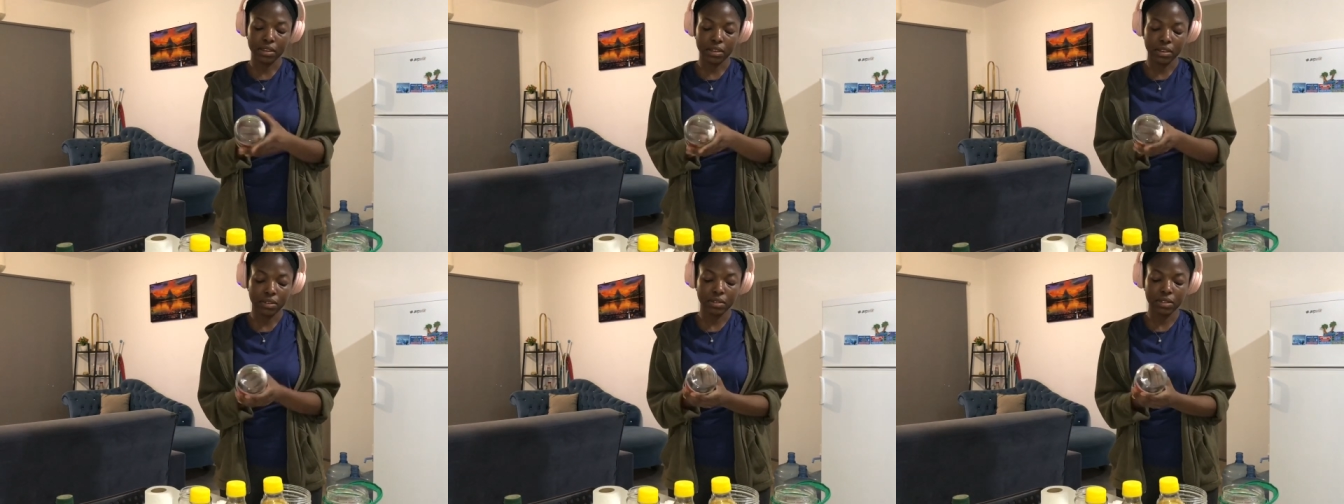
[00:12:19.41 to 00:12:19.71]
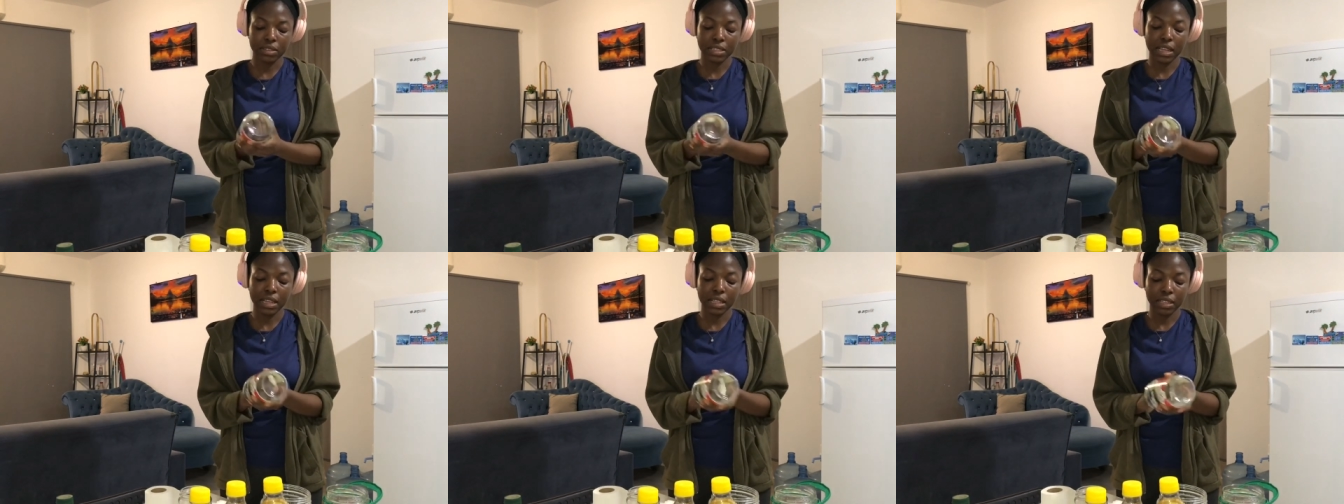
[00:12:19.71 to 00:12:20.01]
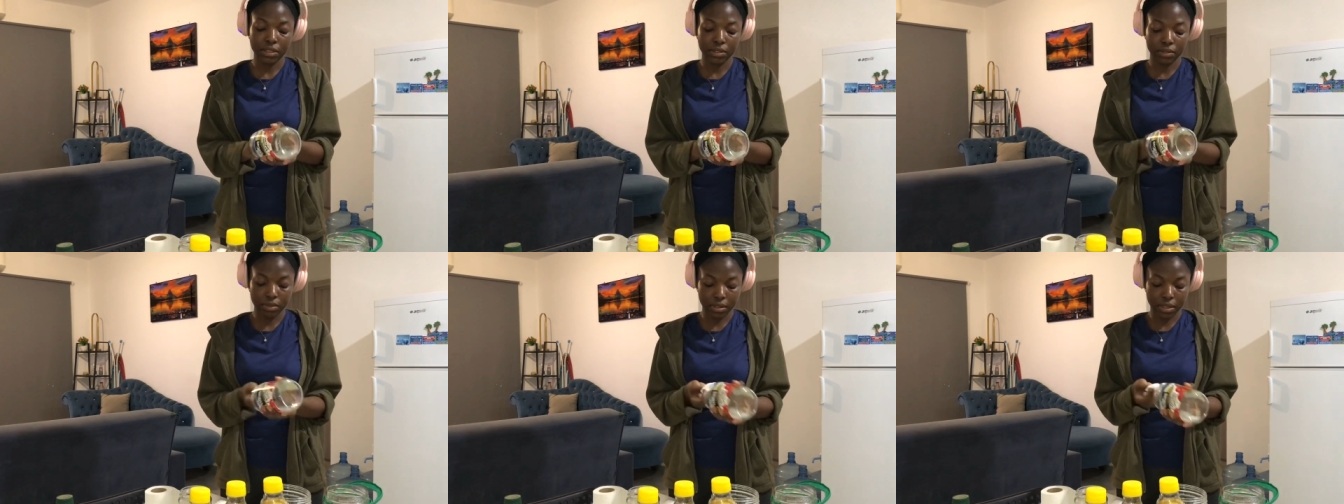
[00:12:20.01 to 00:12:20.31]
constantly
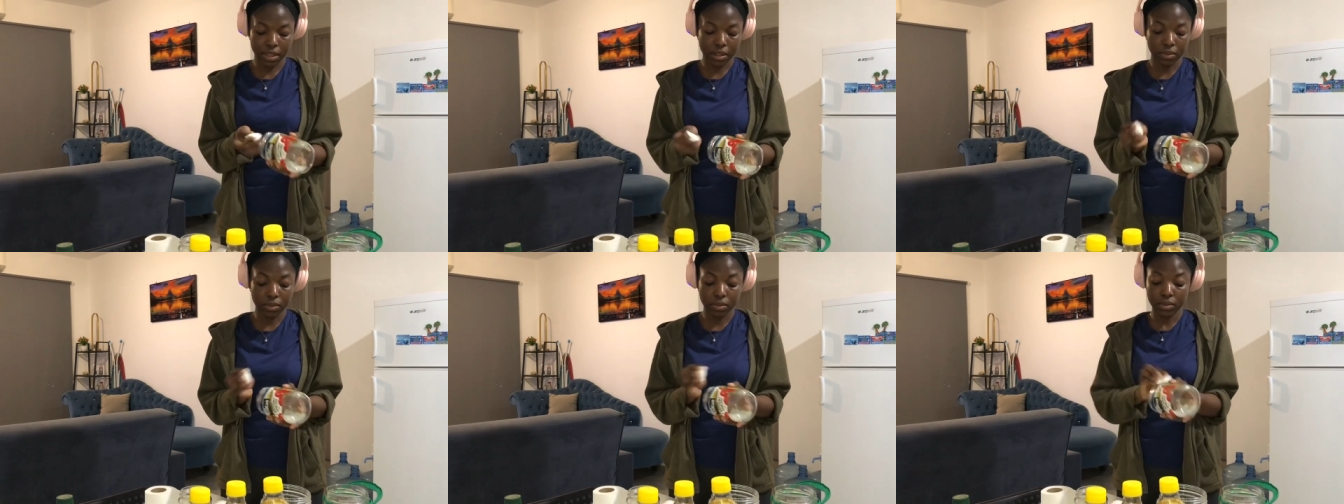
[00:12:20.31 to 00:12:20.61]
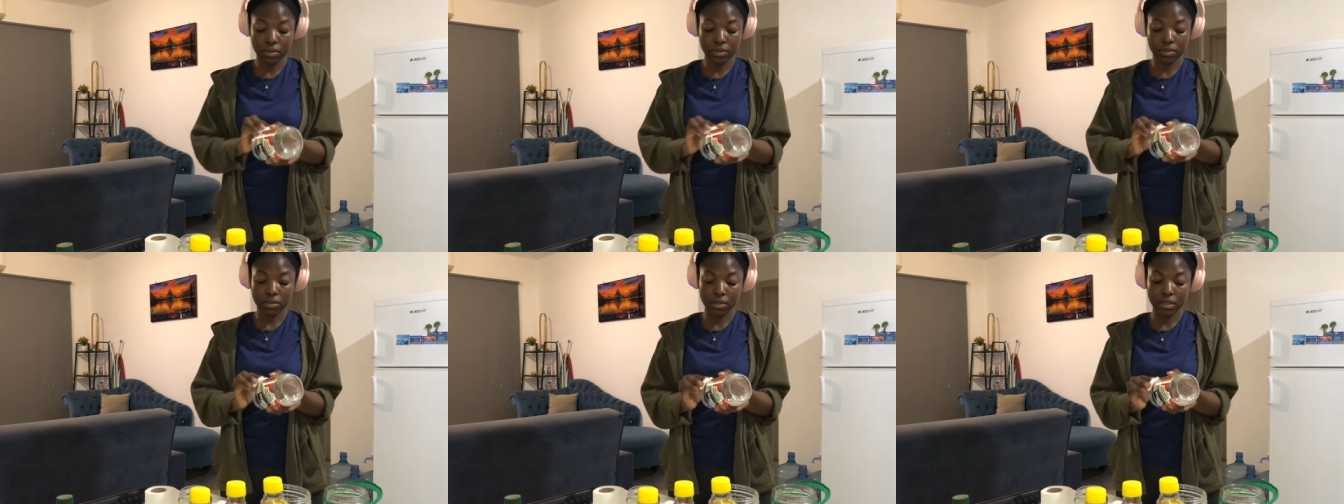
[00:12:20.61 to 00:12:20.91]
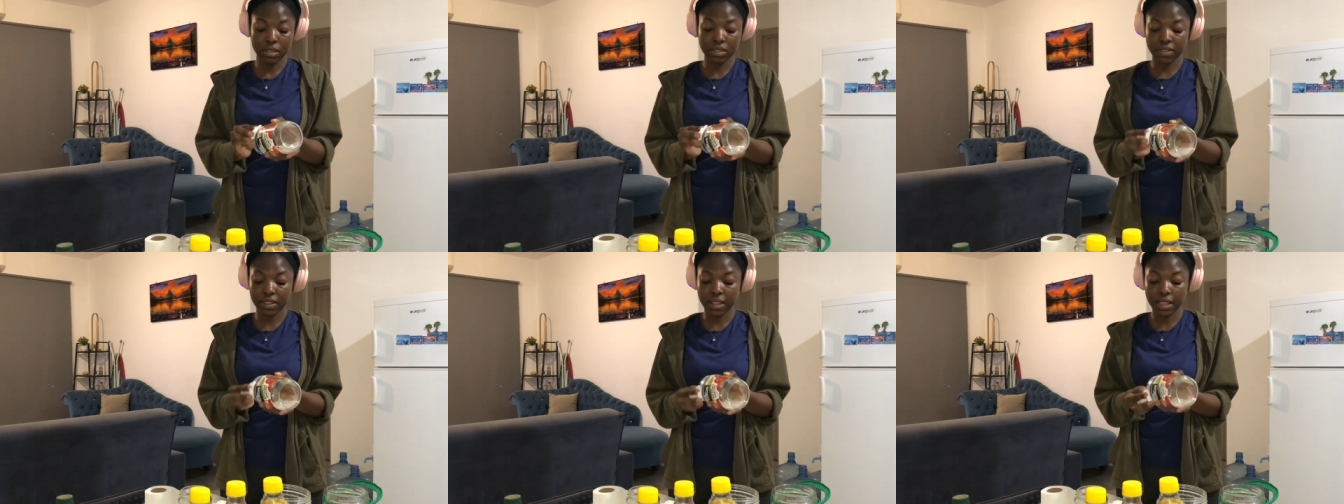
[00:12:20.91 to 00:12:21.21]
knowing that oh,
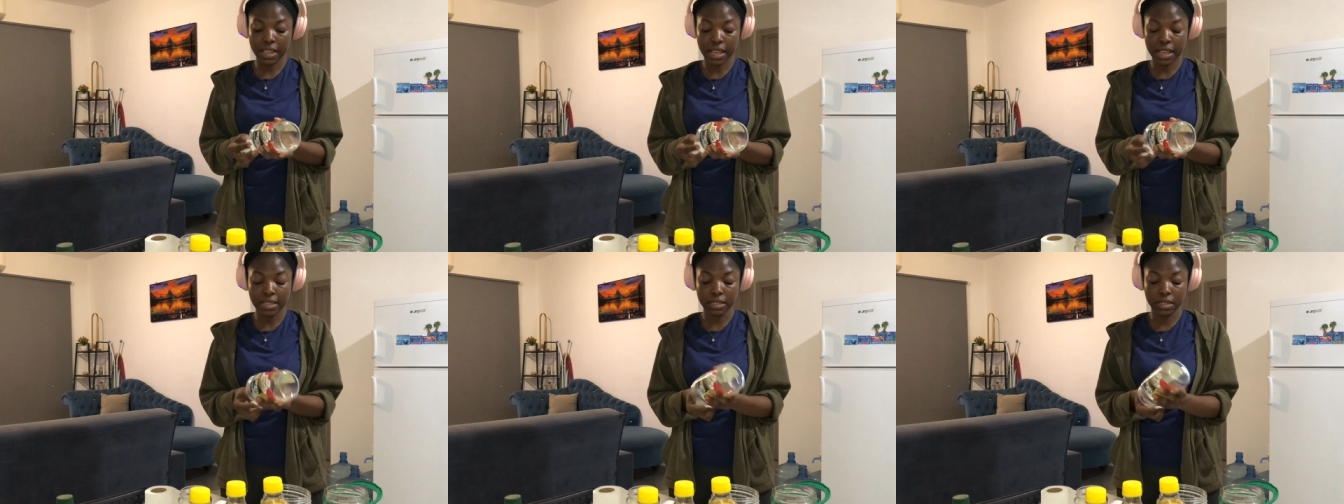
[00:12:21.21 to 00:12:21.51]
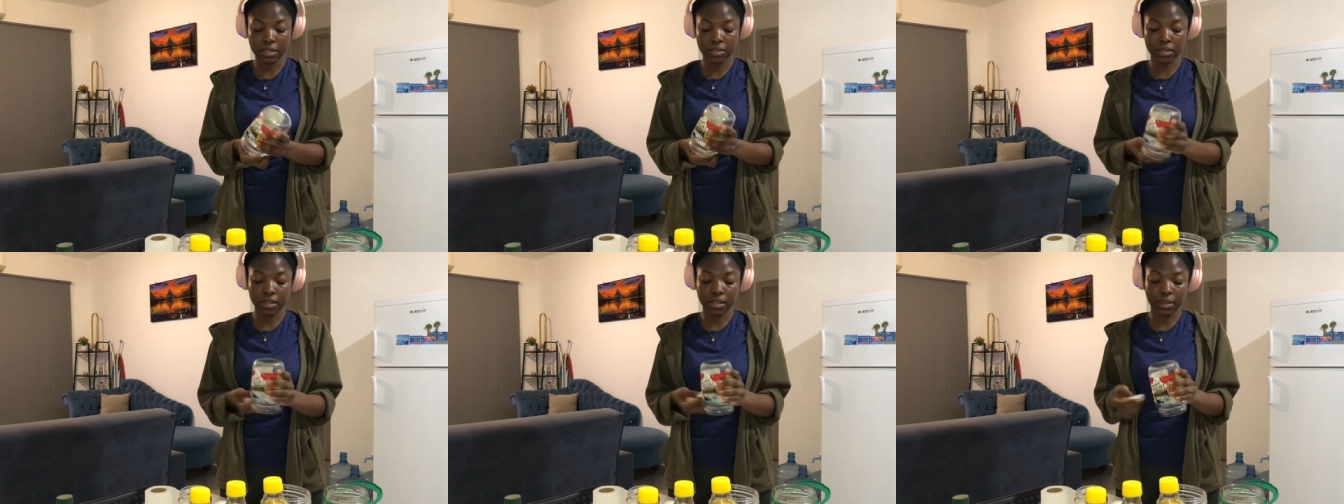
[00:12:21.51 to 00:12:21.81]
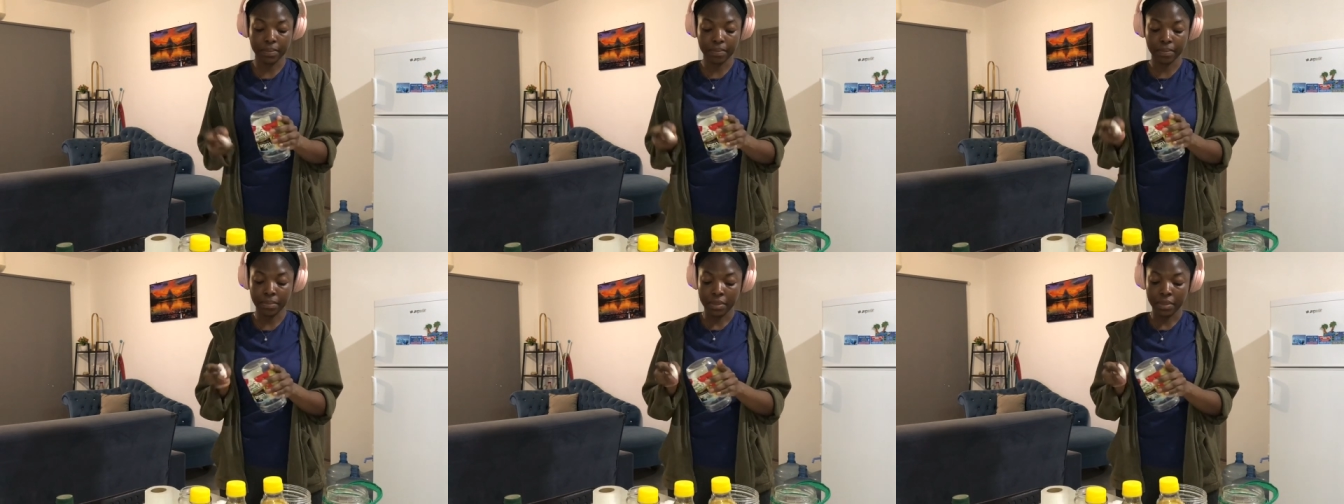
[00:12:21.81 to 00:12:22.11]
it's Valentine's Day today.